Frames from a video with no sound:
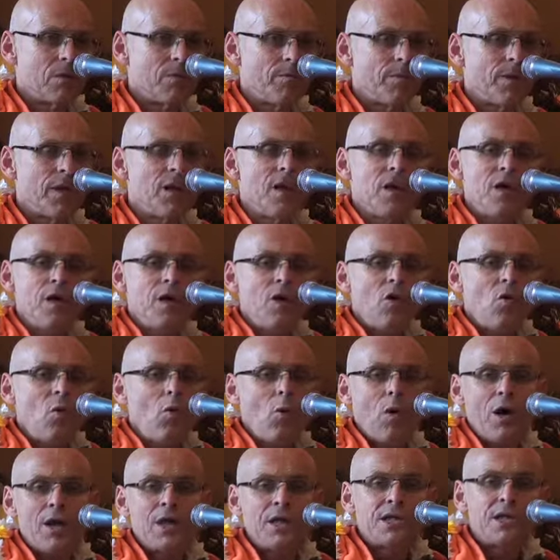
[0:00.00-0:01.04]
Um,
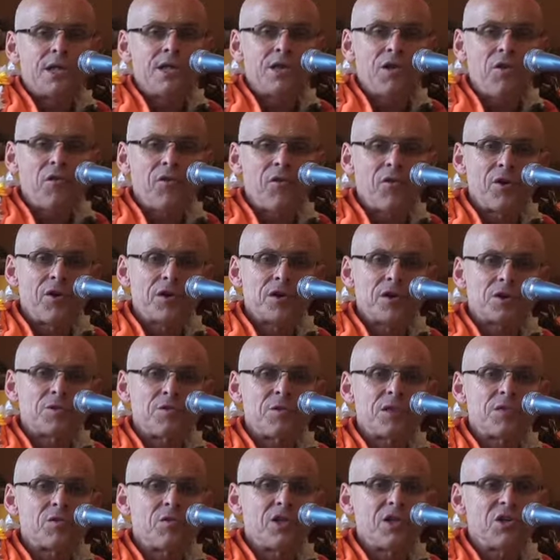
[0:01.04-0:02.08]
what is the difference
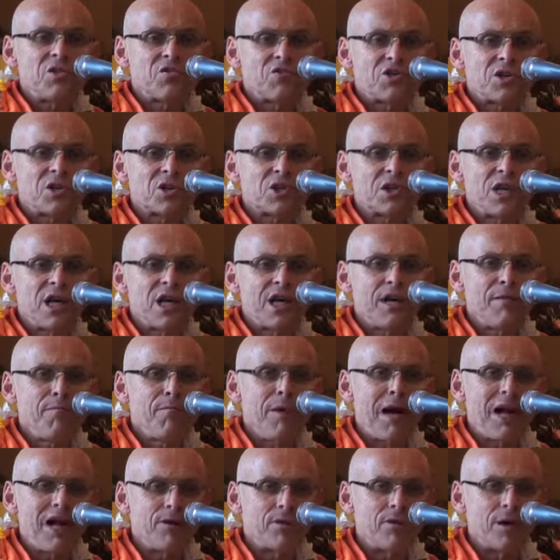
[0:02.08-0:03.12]
between Krishna and
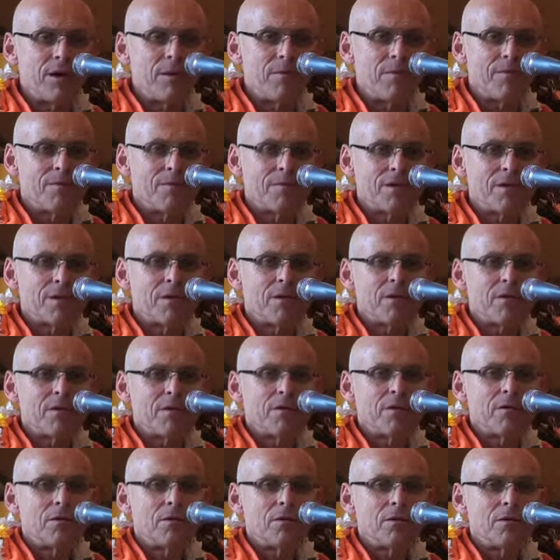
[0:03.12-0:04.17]
Balaram?
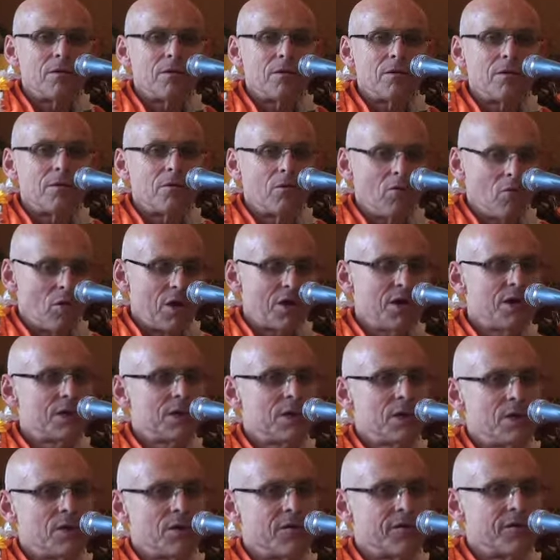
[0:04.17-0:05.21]
What
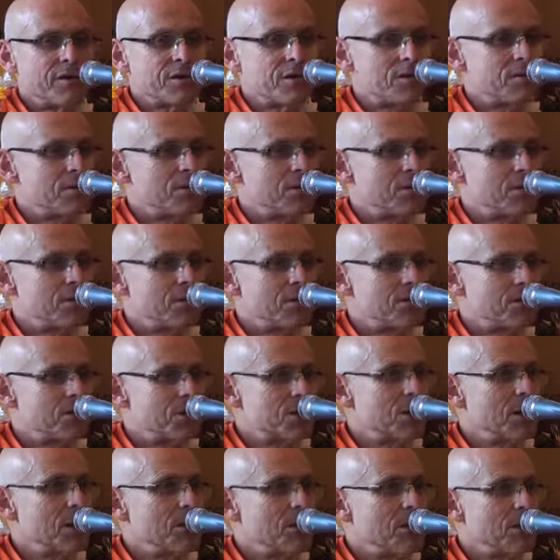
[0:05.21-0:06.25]
is the difference between
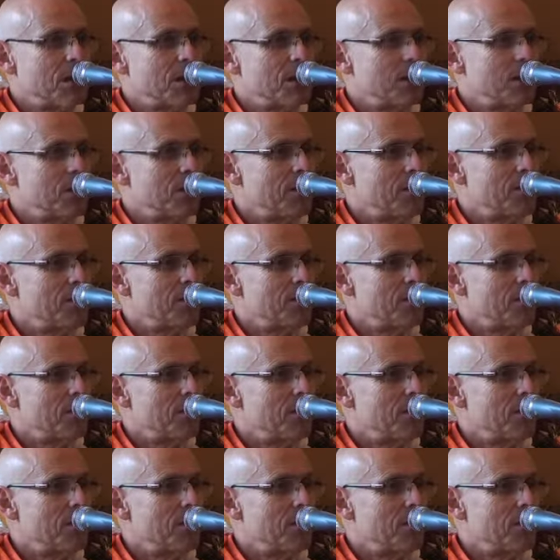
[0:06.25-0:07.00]
Krishna and Balaram?